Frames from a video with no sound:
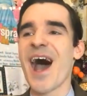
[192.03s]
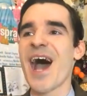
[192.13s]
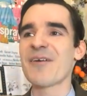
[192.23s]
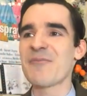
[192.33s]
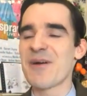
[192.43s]

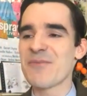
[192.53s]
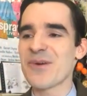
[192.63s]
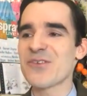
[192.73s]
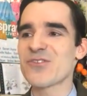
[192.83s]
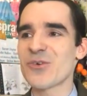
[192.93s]
I
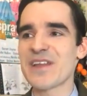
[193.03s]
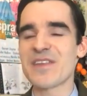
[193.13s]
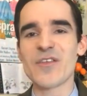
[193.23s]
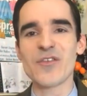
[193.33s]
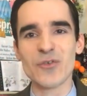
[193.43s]
remember during
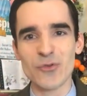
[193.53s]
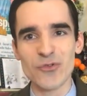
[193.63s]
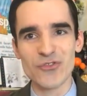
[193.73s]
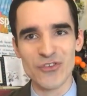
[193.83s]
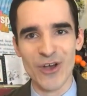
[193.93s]
the
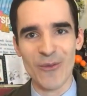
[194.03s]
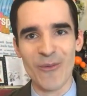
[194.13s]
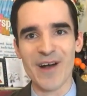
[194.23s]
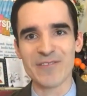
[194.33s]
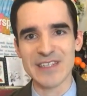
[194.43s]
school
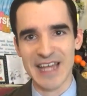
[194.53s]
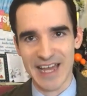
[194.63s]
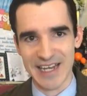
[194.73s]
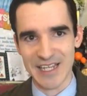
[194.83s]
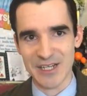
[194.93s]
show of
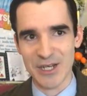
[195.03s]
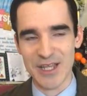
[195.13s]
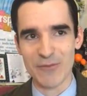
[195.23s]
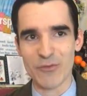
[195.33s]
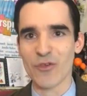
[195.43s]
Aladdin,
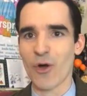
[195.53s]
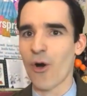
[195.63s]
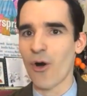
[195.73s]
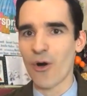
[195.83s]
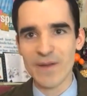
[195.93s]
it was
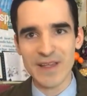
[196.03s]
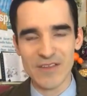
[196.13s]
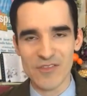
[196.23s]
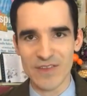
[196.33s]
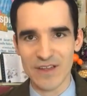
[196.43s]
all
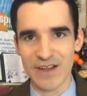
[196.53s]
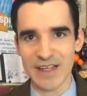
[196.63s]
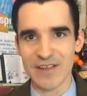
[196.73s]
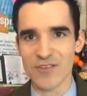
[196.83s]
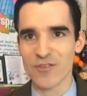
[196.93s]
kids in the
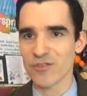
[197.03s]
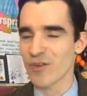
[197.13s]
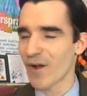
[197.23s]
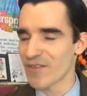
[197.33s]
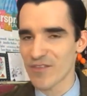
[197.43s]
audience,
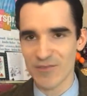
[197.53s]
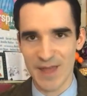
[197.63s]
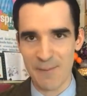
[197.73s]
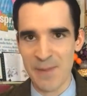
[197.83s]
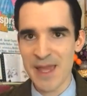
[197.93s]
tons of
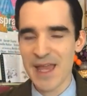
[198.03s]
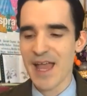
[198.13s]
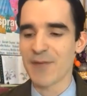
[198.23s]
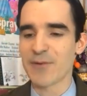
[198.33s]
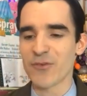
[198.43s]
them
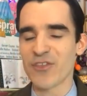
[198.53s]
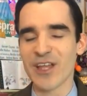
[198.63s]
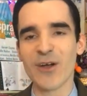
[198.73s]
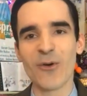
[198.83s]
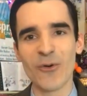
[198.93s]
and we were
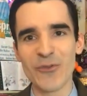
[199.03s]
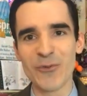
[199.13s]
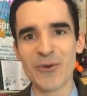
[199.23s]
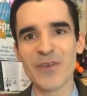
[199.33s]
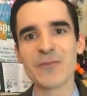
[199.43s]
singing a whole new
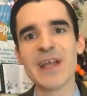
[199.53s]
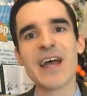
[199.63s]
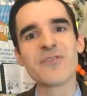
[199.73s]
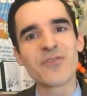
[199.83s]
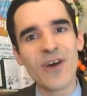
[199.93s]
world and we
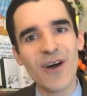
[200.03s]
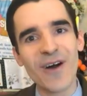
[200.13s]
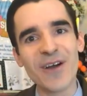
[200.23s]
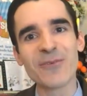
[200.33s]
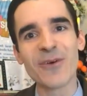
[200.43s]
had
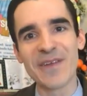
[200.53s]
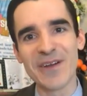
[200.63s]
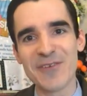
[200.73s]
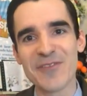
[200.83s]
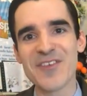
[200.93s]
fog rolling
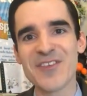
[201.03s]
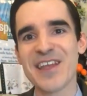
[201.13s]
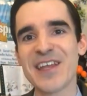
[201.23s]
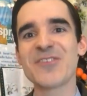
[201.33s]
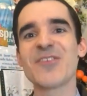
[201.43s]
off the
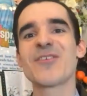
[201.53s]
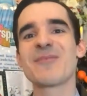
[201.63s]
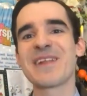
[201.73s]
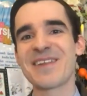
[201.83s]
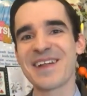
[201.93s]
stage to
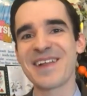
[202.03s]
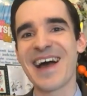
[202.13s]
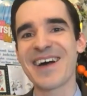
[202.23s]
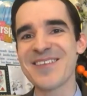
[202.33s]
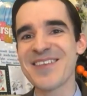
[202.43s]
simulate out the
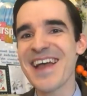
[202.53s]
clouds